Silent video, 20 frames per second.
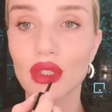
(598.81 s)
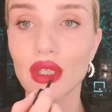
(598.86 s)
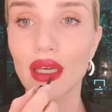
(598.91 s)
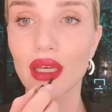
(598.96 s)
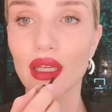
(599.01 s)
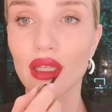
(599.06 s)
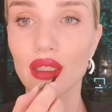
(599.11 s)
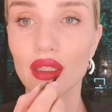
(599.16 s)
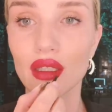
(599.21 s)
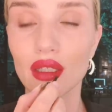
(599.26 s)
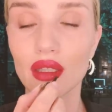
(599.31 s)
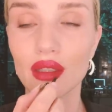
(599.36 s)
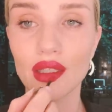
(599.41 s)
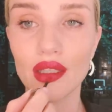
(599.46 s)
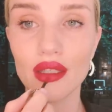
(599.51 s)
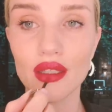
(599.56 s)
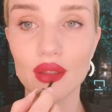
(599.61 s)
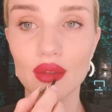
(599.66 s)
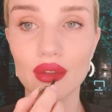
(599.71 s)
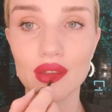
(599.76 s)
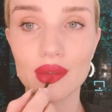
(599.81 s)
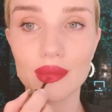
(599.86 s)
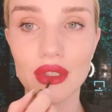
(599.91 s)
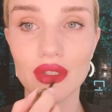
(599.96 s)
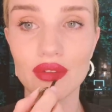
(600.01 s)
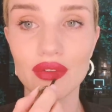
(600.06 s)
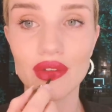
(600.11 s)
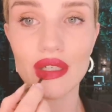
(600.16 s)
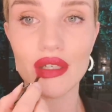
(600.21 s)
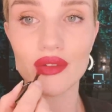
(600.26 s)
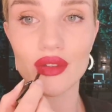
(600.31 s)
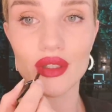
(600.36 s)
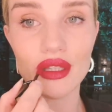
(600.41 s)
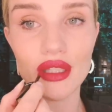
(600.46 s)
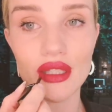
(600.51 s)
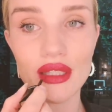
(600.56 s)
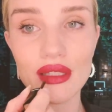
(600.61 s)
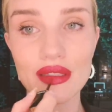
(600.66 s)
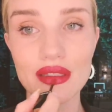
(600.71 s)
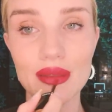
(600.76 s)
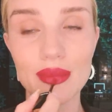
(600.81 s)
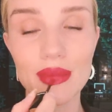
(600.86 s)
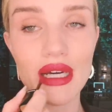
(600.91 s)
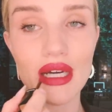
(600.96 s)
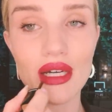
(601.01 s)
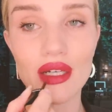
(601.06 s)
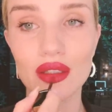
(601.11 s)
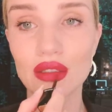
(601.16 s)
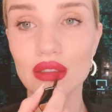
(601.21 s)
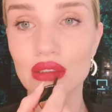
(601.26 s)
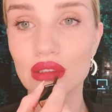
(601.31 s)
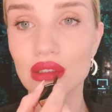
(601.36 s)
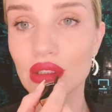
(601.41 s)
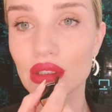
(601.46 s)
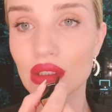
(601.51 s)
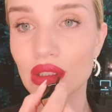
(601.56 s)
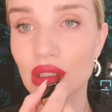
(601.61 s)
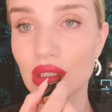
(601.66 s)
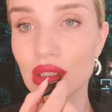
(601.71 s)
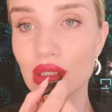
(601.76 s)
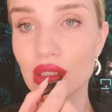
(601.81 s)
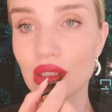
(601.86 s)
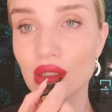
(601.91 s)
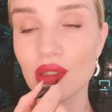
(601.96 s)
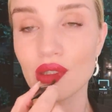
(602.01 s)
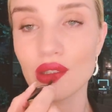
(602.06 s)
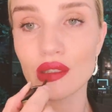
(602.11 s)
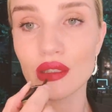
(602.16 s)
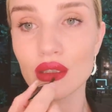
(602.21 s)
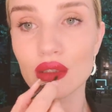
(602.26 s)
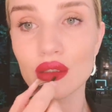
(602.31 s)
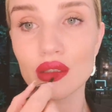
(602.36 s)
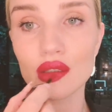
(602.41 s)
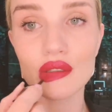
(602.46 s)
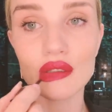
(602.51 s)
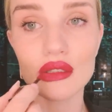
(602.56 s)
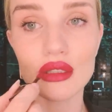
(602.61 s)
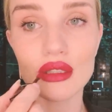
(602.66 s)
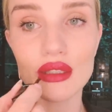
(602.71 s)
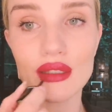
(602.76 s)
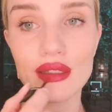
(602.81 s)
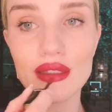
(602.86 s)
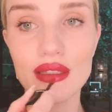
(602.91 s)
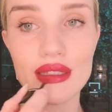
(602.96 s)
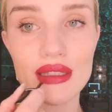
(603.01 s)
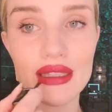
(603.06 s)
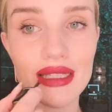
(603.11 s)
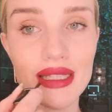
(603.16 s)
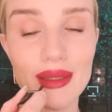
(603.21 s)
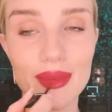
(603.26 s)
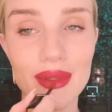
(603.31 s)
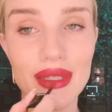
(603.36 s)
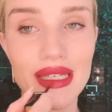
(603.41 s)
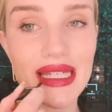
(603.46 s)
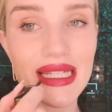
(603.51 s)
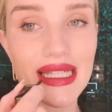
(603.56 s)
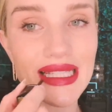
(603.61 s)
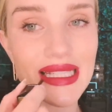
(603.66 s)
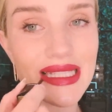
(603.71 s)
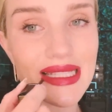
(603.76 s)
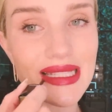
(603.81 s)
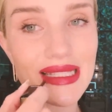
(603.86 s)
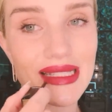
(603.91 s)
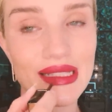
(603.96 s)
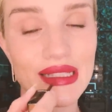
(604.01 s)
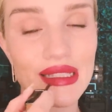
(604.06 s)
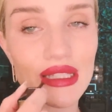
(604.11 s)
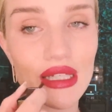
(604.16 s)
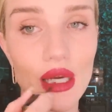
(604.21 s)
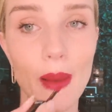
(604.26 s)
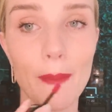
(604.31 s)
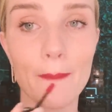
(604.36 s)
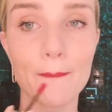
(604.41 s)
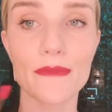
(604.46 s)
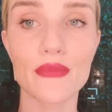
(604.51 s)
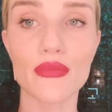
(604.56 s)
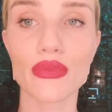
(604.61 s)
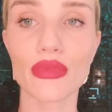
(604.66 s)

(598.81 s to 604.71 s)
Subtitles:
And And another one of my favorite things about these lip inks is that